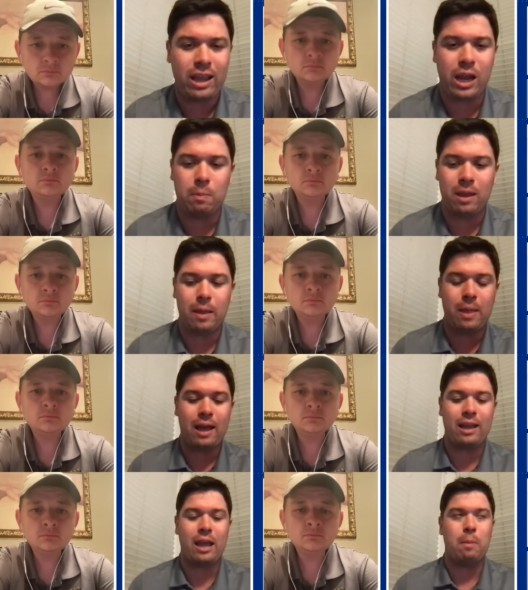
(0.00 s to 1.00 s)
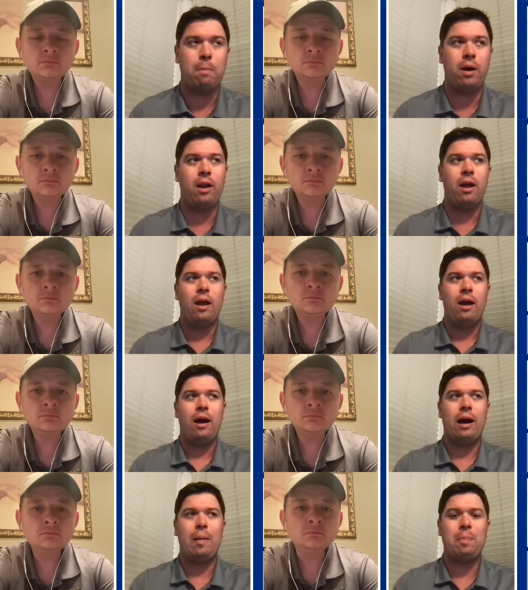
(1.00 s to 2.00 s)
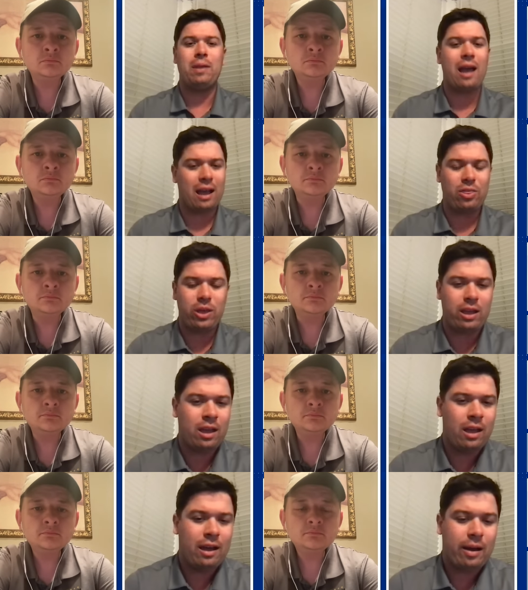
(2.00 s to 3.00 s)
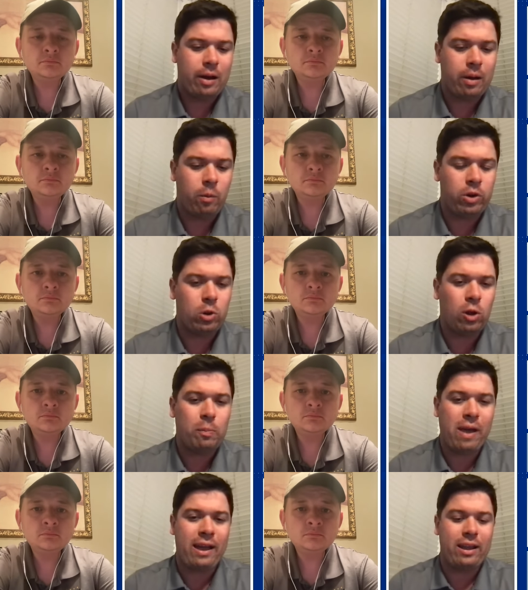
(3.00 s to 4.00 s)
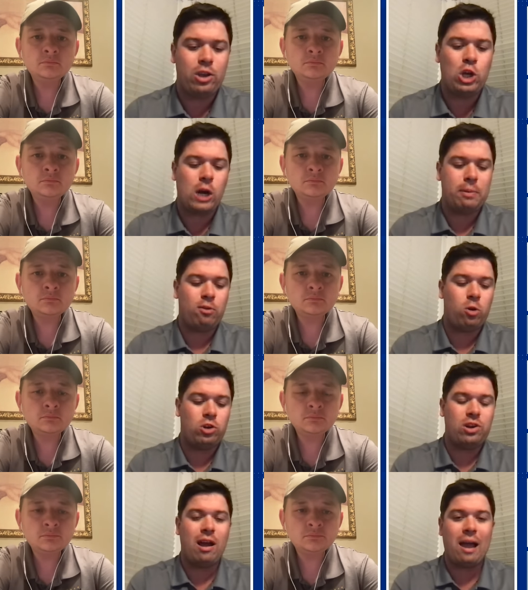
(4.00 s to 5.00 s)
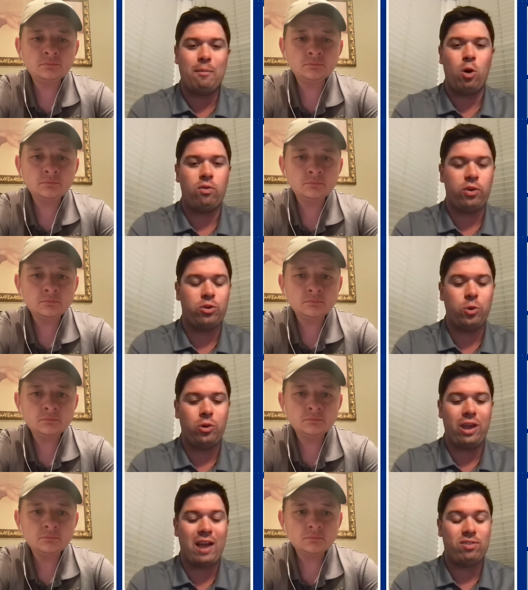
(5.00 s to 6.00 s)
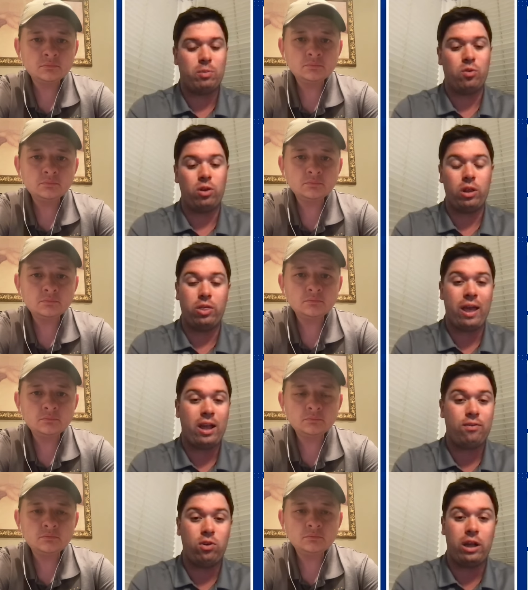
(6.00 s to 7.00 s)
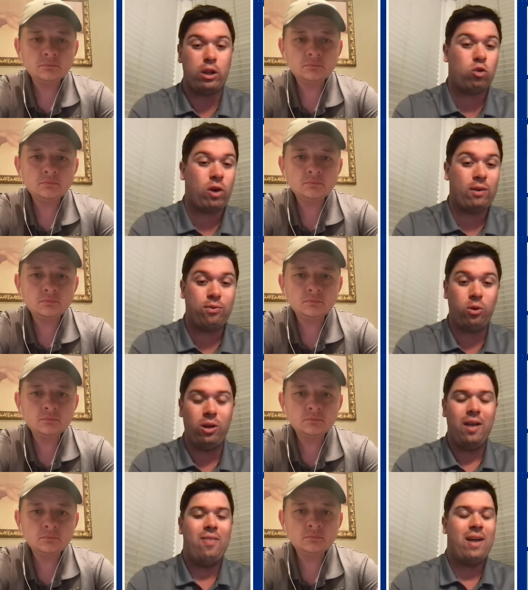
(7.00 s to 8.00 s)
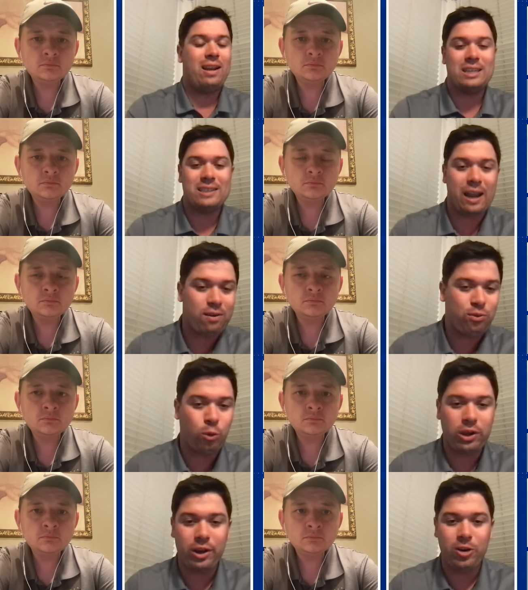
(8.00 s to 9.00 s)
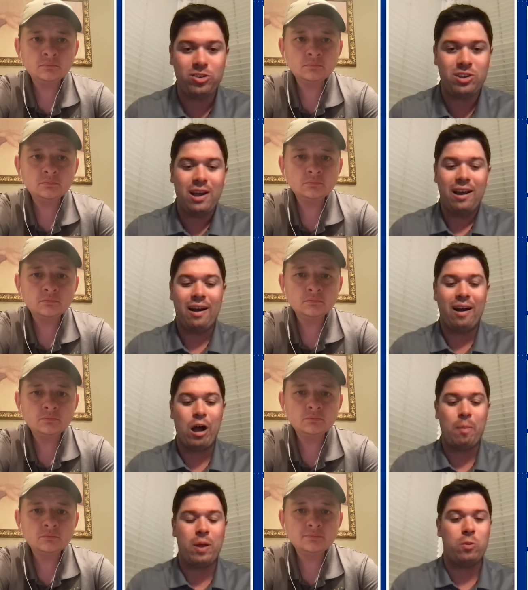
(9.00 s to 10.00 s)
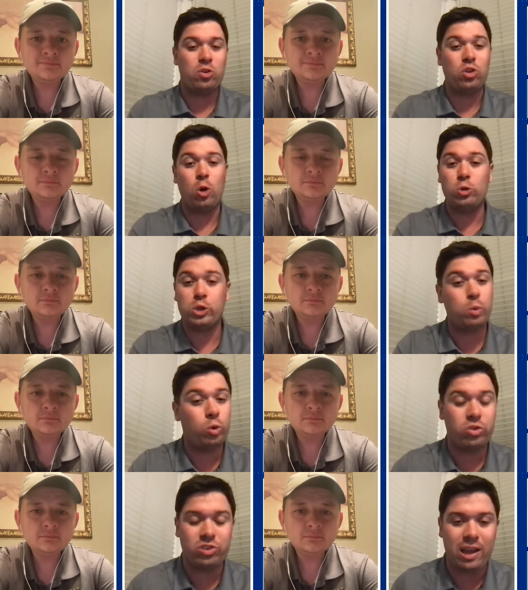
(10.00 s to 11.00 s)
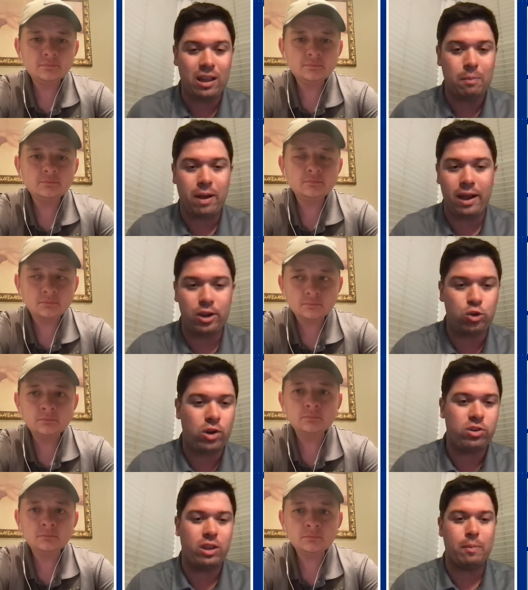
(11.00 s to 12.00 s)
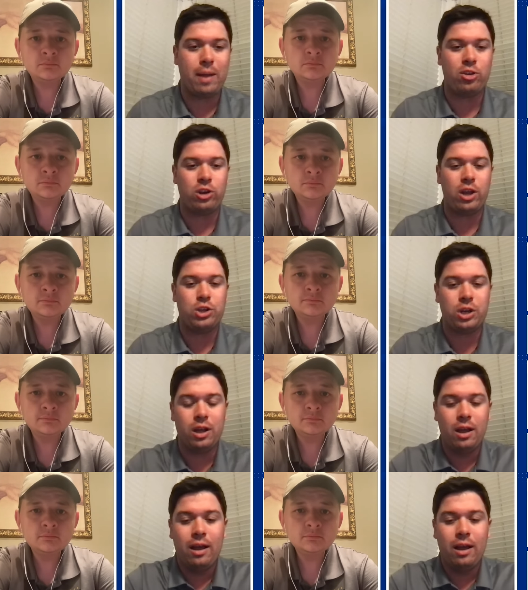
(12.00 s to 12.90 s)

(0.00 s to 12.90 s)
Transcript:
Speaker 1: game in that game, but. Um, yeah, I think uh, when you look back at Jeremy Roach' time over Duke, you have to be really thankful and grateful that he stayed four years. Um, it was no smooth sailing by any stretch of the imagination.